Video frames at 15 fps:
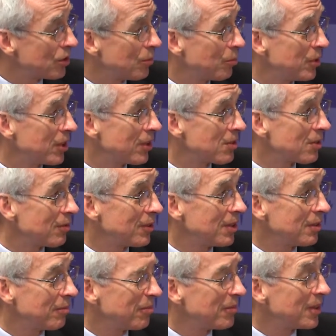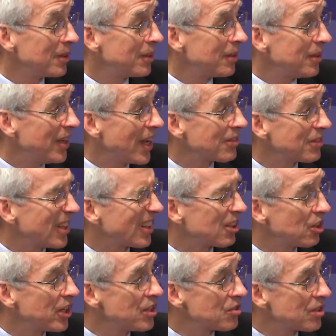You know, because of the ethnic
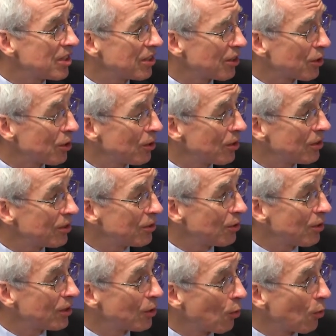cleansing that mm -hmm. occurred during the